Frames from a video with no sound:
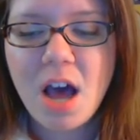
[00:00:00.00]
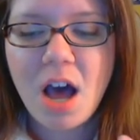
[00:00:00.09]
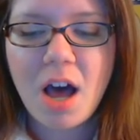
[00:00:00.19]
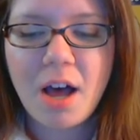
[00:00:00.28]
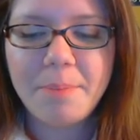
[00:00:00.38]

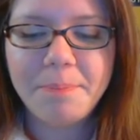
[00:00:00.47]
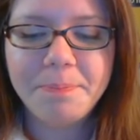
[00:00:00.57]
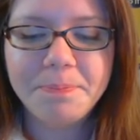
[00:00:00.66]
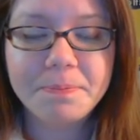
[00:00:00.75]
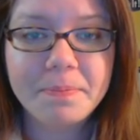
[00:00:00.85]

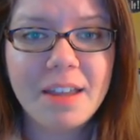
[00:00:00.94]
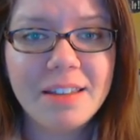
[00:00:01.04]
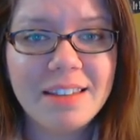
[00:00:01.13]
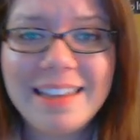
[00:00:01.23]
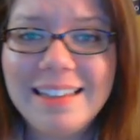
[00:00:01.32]

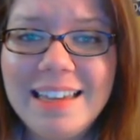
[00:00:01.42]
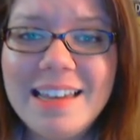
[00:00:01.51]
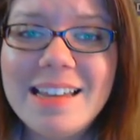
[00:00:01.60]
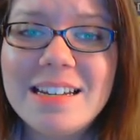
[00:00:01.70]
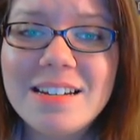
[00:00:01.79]
Unlike
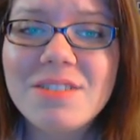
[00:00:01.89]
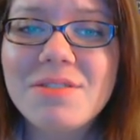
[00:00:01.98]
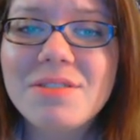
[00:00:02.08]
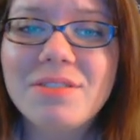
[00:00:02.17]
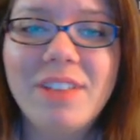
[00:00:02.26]
Lee, he didn't
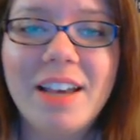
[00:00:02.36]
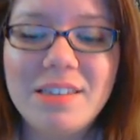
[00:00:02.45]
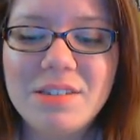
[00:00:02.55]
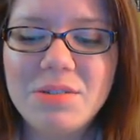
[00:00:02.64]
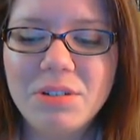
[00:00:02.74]
go into flight
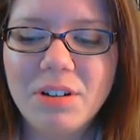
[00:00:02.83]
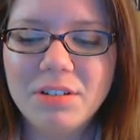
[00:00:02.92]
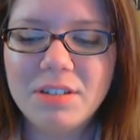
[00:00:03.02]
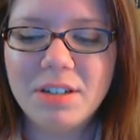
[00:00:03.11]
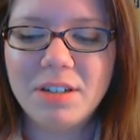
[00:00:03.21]

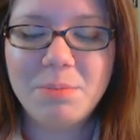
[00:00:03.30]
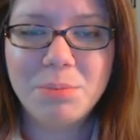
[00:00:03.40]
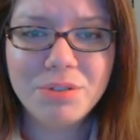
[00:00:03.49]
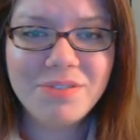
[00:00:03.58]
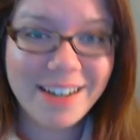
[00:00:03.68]
school to
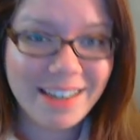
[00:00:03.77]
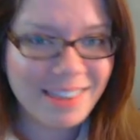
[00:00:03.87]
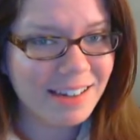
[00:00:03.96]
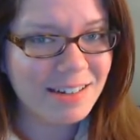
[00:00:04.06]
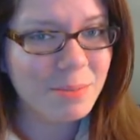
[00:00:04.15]
prove
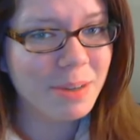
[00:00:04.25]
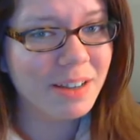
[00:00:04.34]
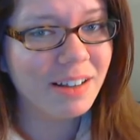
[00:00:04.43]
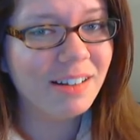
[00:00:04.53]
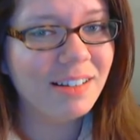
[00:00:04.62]
anything to
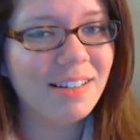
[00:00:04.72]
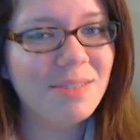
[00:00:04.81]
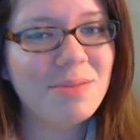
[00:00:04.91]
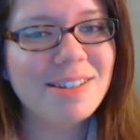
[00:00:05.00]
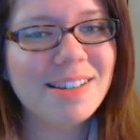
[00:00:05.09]
Bill.
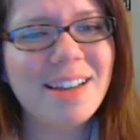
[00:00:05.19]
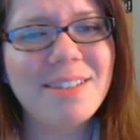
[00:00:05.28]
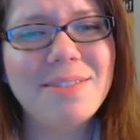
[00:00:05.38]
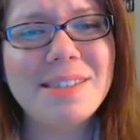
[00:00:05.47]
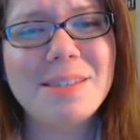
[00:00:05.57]
It wasn't out
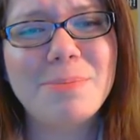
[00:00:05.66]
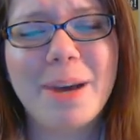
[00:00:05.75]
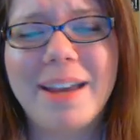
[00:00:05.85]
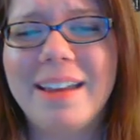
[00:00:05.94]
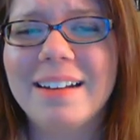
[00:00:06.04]
of
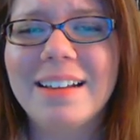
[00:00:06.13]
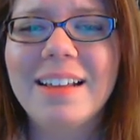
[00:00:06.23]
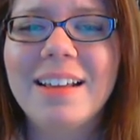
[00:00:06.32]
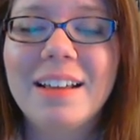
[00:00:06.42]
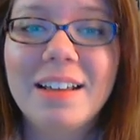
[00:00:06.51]
spite.
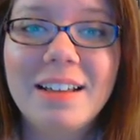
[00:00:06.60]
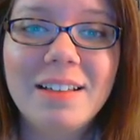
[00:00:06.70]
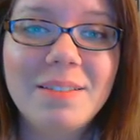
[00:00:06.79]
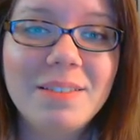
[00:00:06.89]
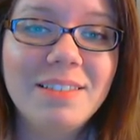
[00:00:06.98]

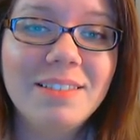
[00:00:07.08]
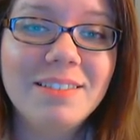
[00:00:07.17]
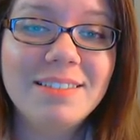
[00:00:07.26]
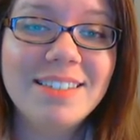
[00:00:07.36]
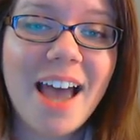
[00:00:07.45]

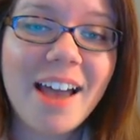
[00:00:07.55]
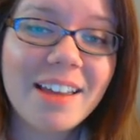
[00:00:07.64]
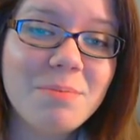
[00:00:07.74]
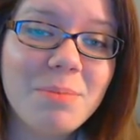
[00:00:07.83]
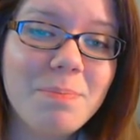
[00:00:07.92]

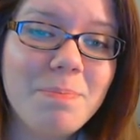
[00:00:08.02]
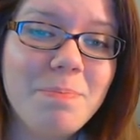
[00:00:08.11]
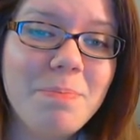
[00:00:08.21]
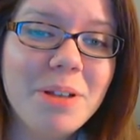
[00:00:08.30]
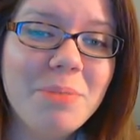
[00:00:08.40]
Zach and
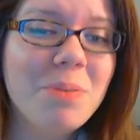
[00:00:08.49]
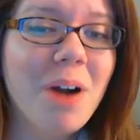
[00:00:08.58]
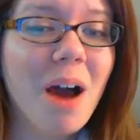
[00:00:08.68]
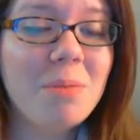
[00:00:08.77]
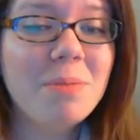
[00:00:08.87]
Bill
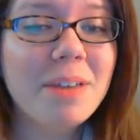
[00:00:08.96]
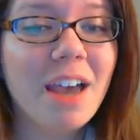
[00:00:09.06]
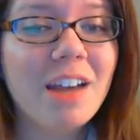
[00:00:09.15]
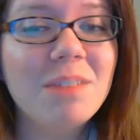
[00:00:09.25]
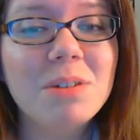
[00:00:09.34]
probably
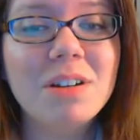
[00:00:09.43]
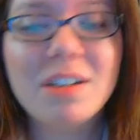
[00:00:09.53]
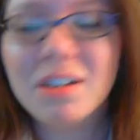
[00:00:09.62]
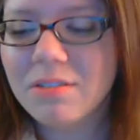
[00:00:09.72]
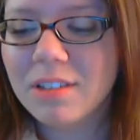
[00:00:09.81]
had a pretty
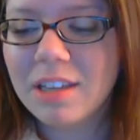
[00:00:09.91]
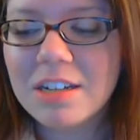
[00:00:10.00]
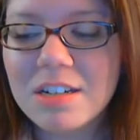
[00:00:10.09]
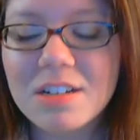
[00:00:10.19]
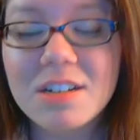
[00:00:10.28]
good
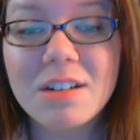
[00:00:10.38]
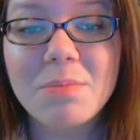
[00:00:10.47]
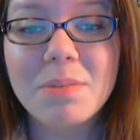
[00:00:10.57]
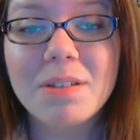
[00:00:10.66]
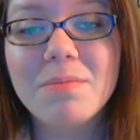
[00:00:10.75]
relationship,
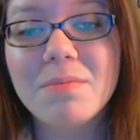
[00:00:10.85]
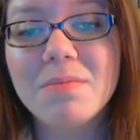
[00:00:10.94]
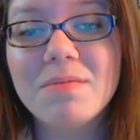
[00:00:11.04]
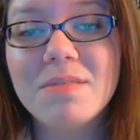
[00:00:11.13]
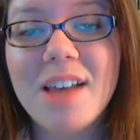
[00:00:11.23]
and
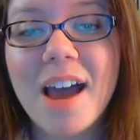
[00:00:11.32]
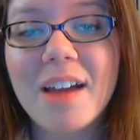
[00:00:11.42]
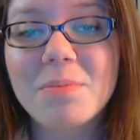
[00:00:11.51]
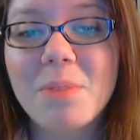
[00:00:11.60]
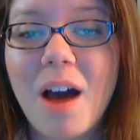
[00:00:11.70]

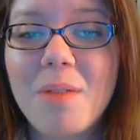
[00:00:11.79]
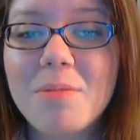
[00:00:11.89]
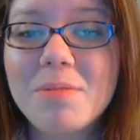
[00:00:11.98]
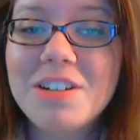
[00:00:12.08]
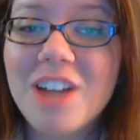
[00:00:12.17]
Zach
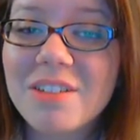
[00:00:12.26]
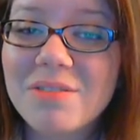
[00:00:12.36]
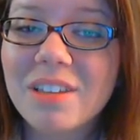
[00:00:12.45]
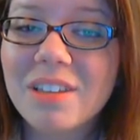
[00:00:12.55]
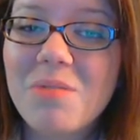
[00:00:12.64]
probably
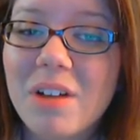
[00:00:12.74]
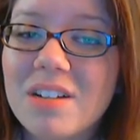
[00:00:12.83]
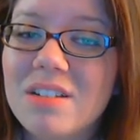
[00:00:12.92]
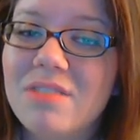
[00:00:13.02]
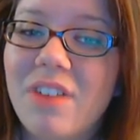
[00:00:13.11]
genuinely
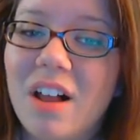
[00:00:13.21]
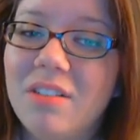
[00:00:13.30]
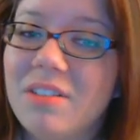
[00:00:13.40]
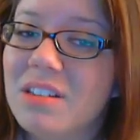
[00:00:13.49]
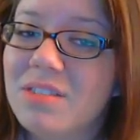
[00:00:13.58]
wanted to
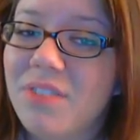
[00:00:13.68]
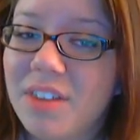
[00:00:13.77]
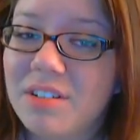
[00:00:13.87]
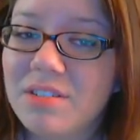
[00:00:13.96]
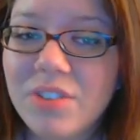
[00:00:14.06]
follow in his father's